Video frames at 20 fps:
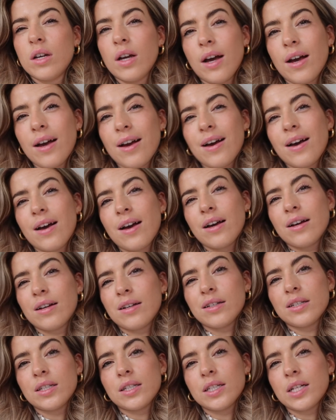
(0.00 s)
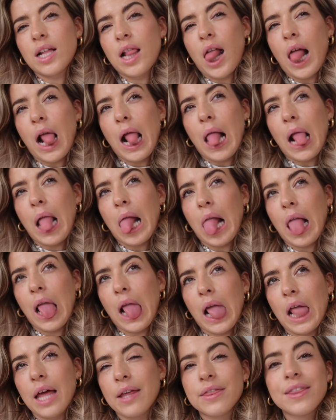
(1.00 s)

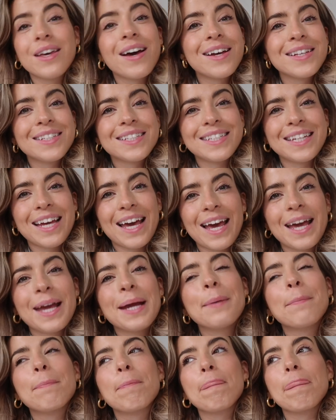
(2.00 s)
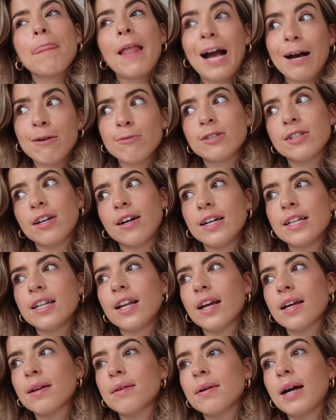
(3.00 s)
uh, Thursday outside
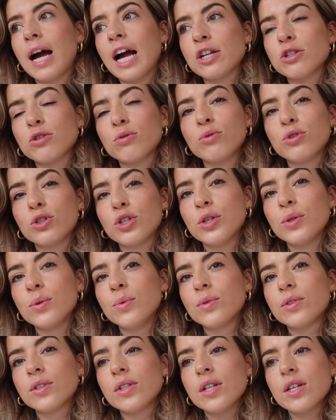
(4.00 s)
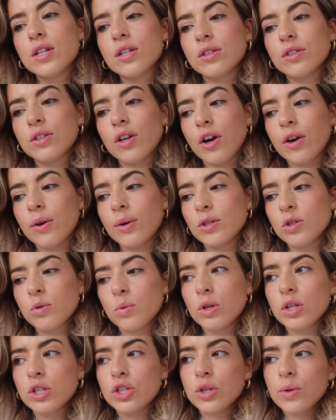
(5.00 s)
like actual shoots so I just
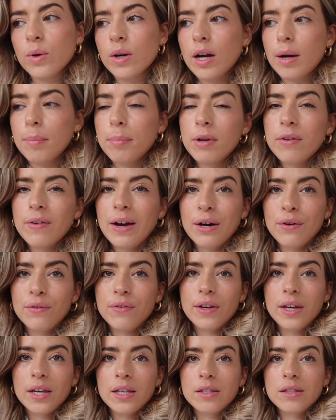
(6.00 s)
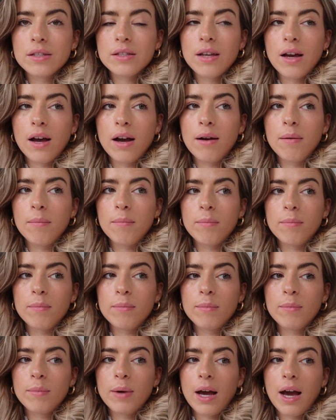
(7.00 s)
want to shoot a couple of outfits um,
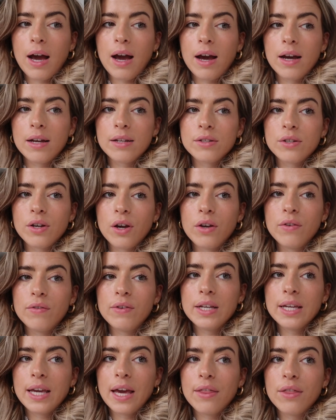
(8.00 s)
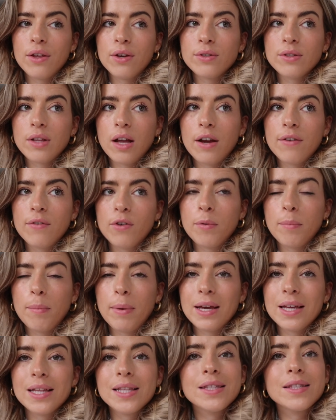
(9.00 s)
and hopefully get those live on
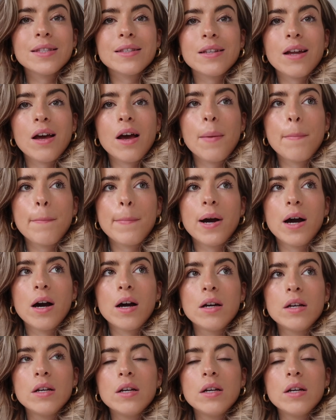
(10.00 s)
my Insta. But